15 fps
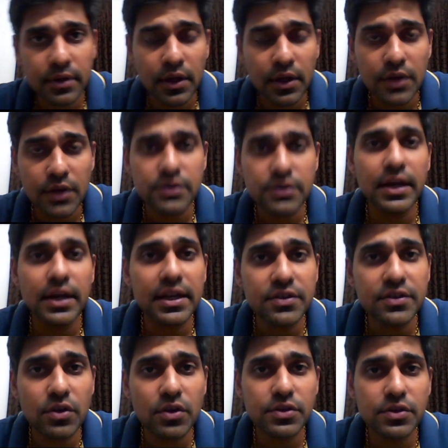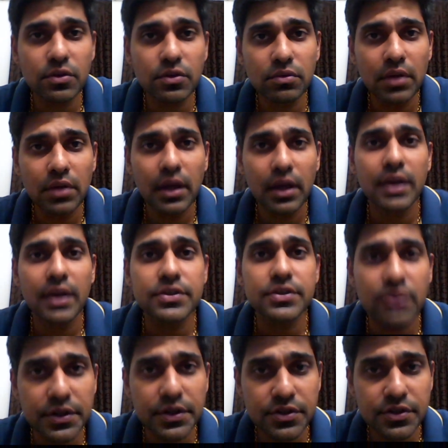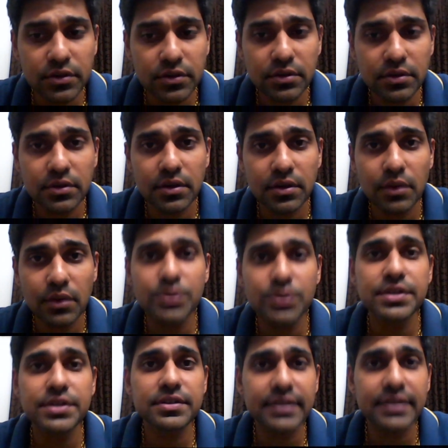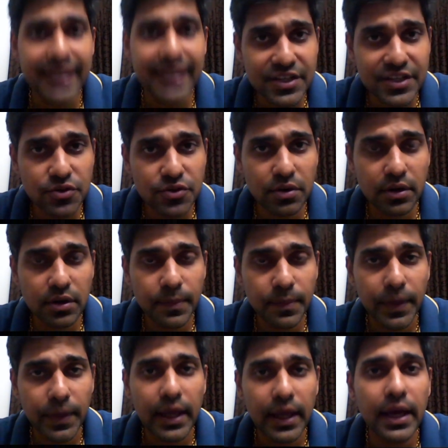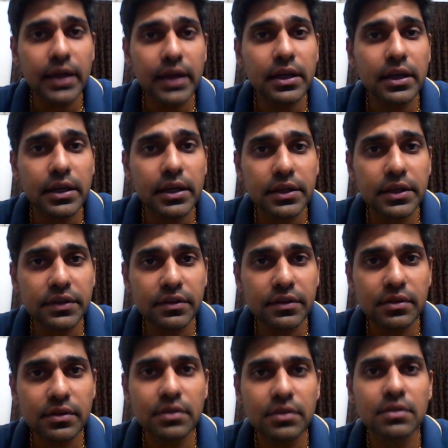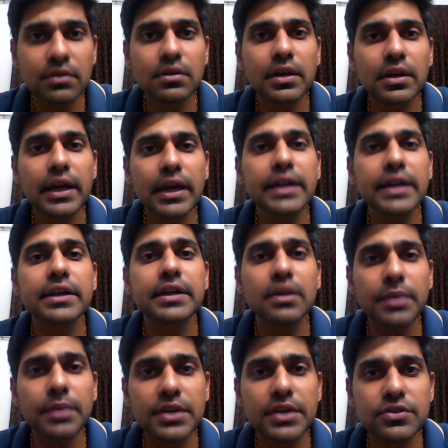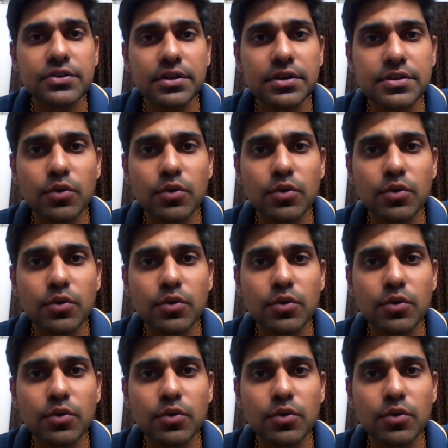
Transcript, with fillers: So that is also a structure which is natural, and it is a determinate structure.